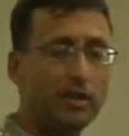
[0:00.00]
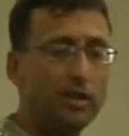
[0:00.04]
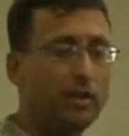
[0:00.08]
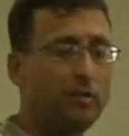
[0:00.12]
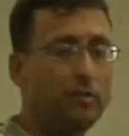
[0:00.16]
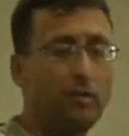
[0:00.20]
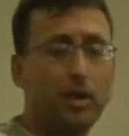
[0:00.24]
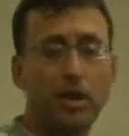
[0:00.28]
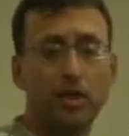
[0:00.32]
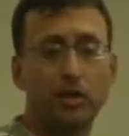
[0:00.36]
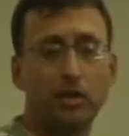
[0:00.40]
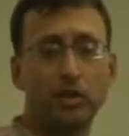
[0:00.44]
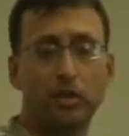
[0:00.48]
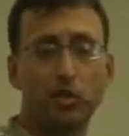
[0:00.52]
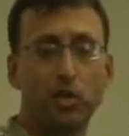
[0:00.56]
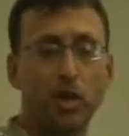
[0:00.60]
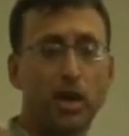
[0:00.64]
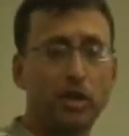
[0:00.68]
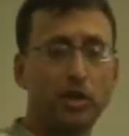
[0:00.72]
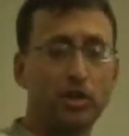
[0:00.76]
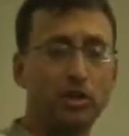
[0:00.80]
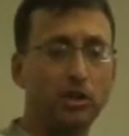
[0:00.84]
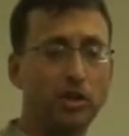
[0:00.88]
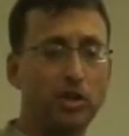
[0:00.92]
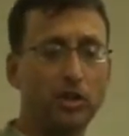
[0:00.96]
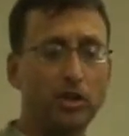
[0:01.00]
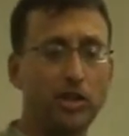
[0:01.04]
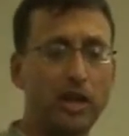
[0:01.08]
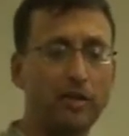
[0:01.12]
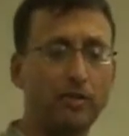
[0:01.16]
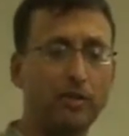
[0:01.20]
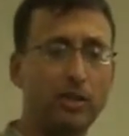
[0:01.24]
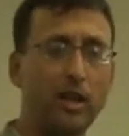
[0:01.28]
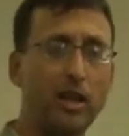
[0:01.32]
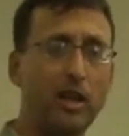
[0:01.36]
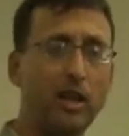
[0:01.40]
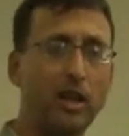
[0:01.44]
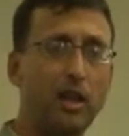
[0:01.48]
in some patients we actually just
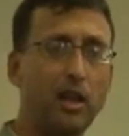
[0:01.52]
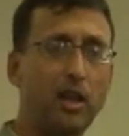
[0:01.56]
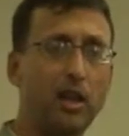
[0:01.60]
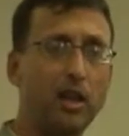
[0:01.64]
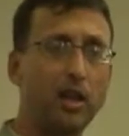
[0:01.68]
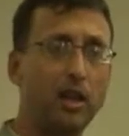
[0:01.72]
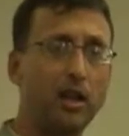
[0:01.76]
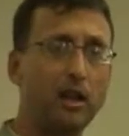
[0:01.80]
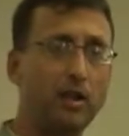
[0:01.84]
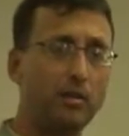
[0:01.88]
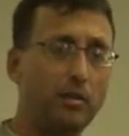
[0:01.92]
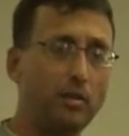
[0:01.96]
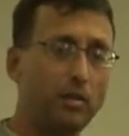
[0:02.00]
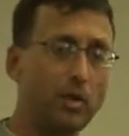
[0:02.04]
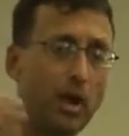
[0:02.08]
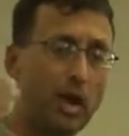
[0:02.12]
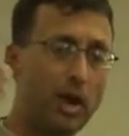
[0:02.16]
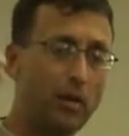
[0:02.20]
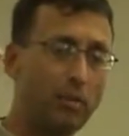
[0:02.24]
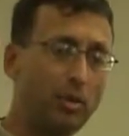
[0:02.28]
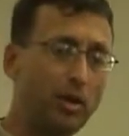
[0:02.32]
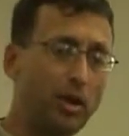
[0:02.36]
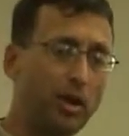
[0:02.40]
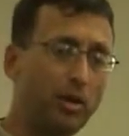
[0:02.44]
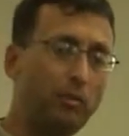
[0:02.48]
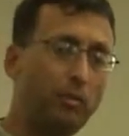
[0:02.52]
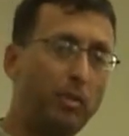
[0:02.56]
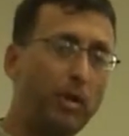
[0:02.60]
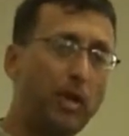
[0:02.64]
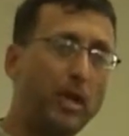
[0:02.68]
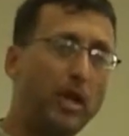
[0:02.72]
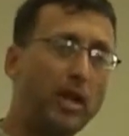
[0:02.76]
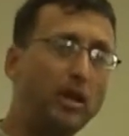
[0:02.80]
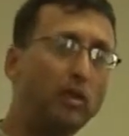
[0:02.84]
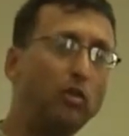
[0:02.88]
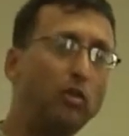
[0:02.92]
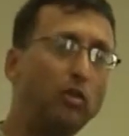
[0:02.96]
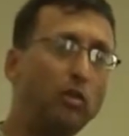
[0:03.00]
have to get a uh, uh put in
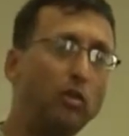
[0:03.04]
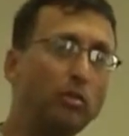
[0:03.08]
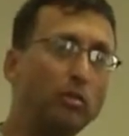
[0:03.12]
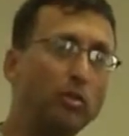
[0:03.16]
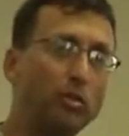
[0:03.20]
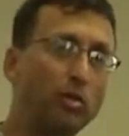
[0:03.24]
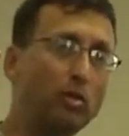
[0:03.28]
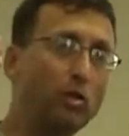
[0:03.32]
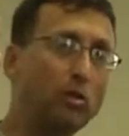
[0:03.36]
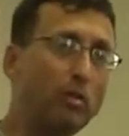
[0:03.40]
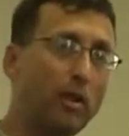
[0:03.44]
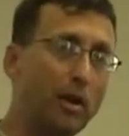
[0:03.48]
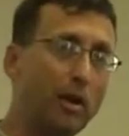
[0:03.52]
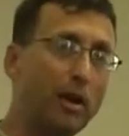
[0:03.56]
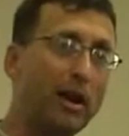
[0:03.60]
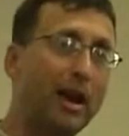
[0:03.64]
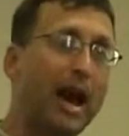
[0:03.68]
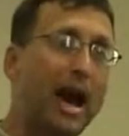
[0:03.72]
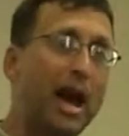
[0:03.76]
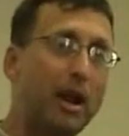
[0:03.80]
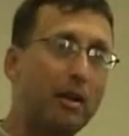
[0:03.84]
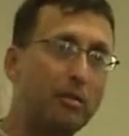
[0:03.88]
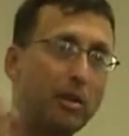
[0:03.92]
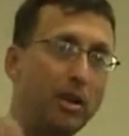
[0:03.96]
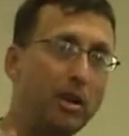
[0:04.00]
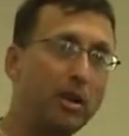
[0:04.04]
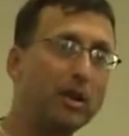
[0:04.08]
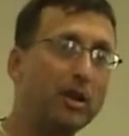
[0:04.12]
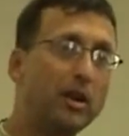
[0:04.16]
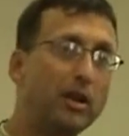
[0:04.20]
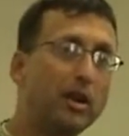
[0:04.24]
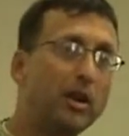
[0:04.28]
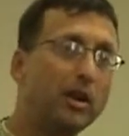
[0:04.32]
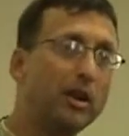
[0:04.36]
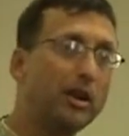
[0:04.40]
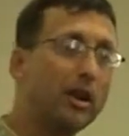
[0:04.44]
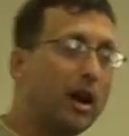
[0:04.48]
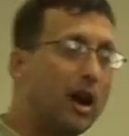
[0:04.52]
PE tubes or do a myringotomy
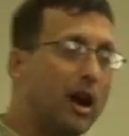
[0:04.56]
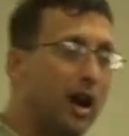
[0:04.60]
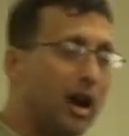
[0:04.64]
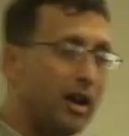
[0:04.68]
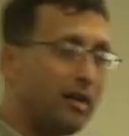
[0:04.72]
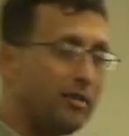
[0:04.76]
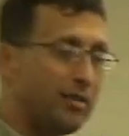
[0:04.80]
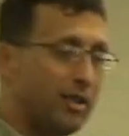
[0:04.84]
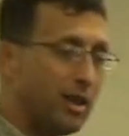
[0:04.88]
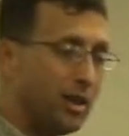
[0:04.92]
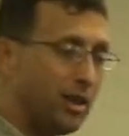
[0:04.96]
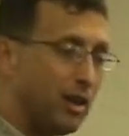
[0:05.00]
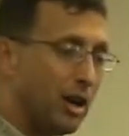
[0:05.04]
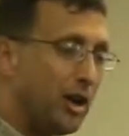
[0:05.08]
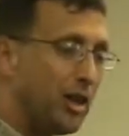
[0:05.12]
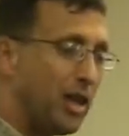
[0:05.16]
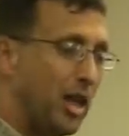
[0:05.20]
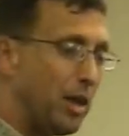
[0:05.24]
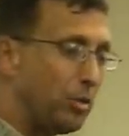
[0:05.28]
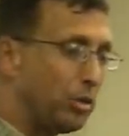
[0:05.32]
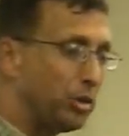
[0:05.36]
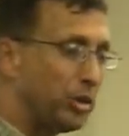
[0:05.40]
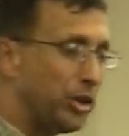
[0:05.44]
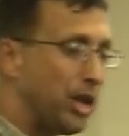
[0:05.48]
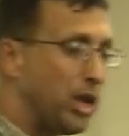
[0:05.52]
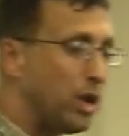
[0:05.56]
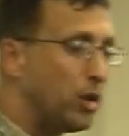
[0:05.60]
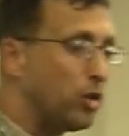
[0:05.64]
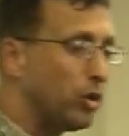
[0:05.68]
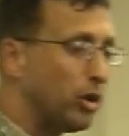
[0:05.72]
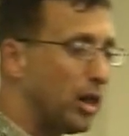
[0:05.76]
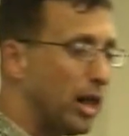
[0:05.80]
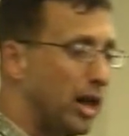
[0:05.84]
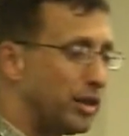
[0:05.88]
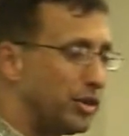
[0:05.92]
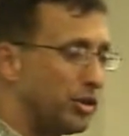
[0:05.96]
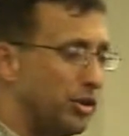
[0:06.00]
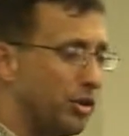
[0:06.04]
uh, if they're unable to
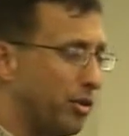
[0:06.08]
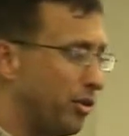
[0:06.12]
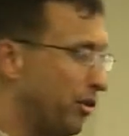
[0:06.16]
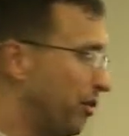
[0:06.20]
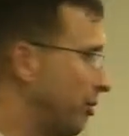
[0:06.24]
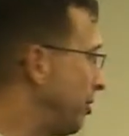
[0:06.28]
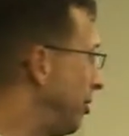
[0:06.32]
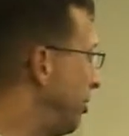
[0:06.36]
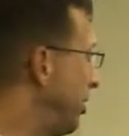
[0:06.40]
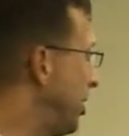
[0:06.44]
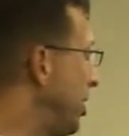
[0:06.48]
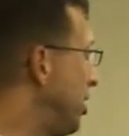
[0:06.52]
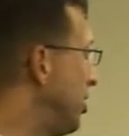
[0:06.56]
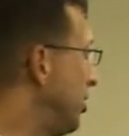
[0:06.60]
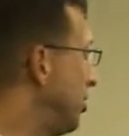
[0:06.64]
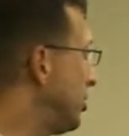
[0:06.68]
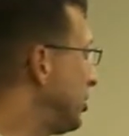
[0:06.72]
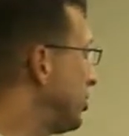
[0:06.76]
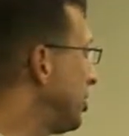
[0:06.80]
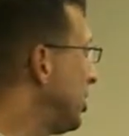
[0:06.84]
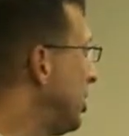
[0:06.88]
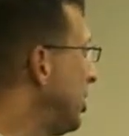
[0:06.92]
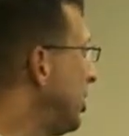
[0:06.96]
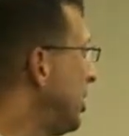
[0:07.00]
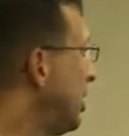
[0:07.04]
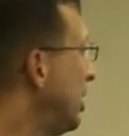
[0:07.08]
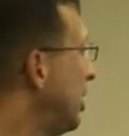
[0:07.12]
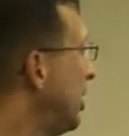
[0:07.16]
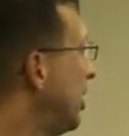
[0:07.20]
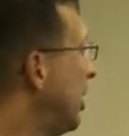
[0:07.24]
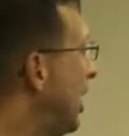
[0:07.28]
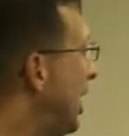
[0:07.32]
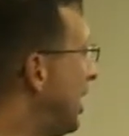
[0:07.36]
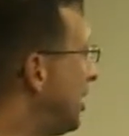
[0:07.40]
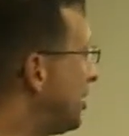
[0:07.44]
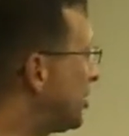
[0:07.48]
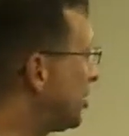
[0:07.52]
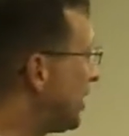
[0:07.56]
equalize their, their ears.
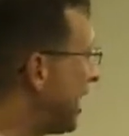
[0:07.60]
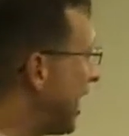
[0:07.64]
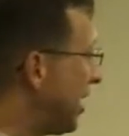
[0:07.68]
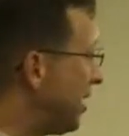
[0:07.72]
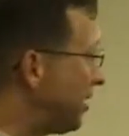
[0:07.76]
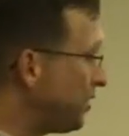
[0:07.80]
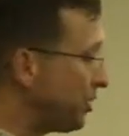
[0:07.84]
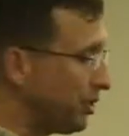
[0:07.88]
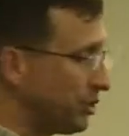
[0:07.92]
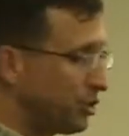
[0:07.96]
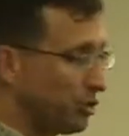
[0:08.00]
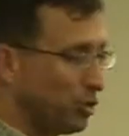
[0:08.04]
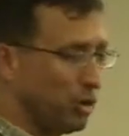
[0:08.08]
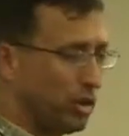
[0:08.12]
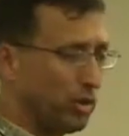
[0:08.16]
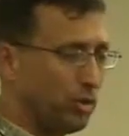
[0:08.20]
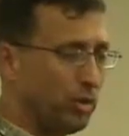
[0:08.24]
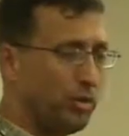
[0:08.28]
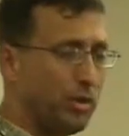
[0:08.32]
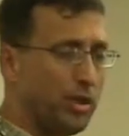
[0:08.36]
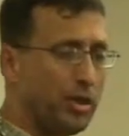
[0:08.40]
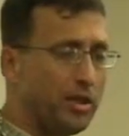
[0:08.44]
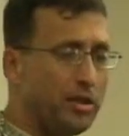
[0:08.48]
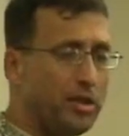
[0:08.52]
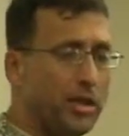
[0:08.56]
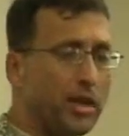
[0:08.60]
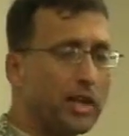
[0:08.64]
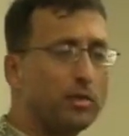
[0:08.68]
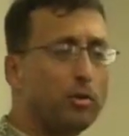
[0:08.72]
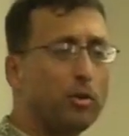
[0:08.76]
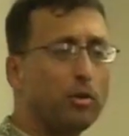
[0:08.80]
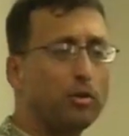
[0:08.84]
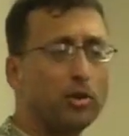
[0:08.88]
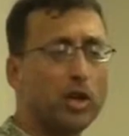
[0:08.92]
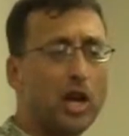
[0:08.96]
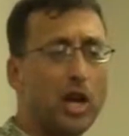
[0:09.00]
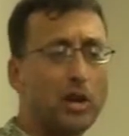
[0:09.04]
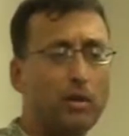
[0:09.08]
Uh, sinuses would, would be the next
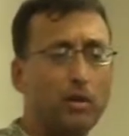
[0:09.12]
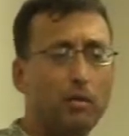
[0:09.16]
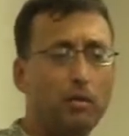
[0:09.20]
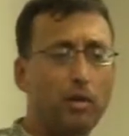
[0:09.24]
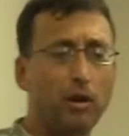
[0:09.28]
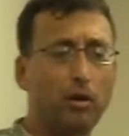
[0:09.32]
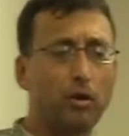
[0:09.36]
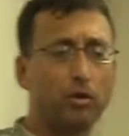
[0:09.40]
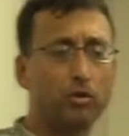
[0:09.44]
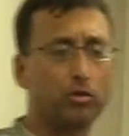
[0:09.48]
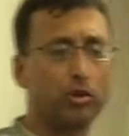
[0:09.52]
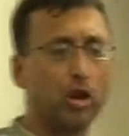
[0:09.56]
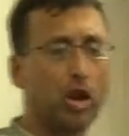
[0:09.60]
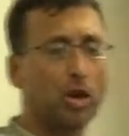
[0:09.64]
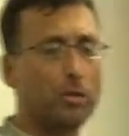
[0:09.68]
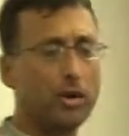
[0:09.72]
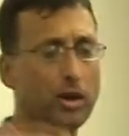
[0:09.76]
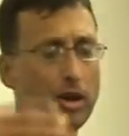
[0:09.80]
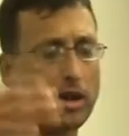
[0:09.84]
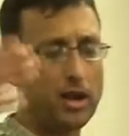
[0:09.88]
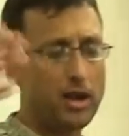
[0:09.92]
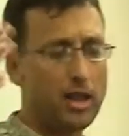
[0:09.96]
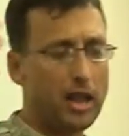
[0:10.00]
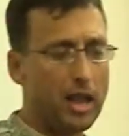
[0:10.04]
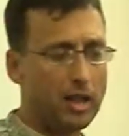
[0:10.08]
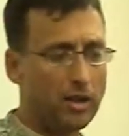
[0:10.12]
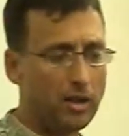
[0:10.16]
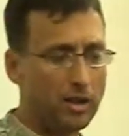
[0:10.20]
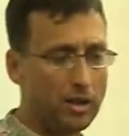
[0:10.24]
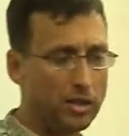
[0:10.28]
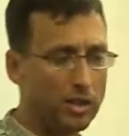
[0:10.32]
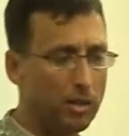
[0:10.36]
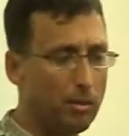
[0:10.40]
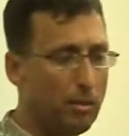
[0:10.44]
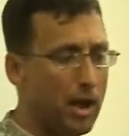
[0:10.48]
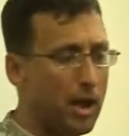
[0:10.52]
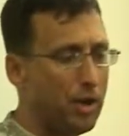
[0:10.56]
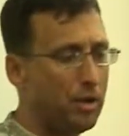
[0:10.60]
most common barotrauma. Again,
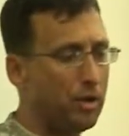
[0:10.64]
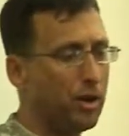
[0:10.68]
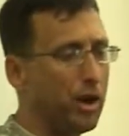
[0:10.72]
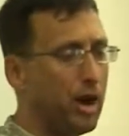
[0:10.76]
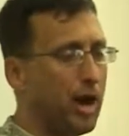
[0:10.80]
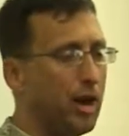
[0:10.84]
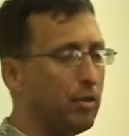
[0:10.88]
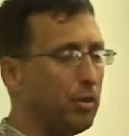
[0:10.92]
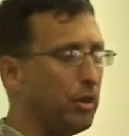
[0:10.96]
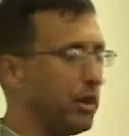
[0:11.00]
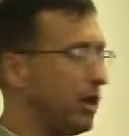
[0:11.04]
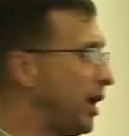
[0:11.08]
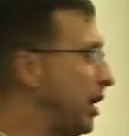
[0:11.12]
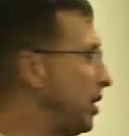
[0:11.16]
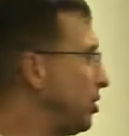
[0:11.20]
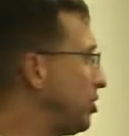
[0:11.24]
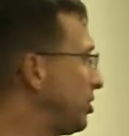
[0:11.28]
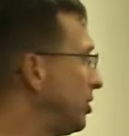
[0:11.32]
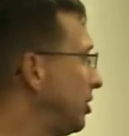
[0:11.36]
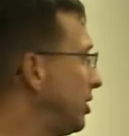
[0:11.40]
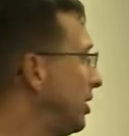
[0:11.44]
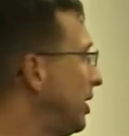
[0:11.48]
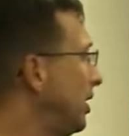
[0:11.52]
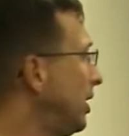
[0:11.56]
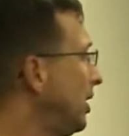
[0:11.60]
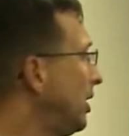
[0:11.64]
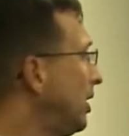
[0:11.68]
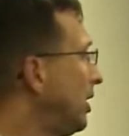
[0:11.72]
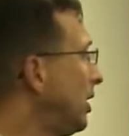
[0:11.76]
it's a minor complication.